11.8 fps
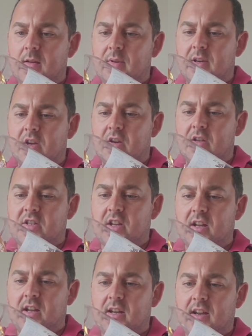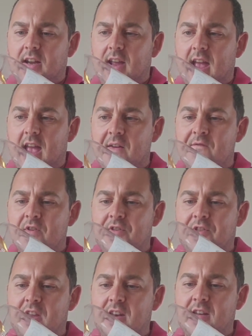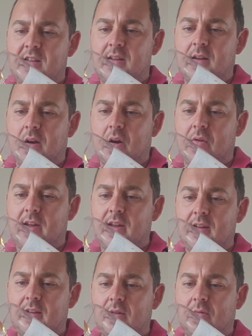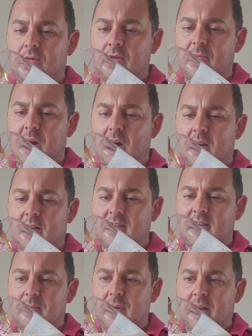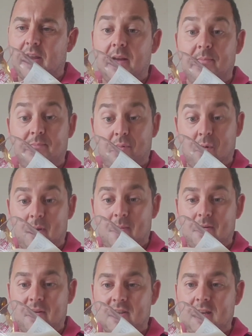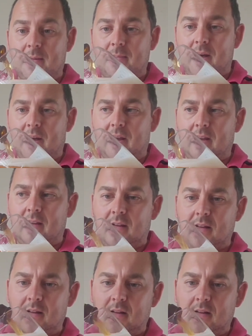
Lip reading: because everything on it, all the marketing about it and what people have said about it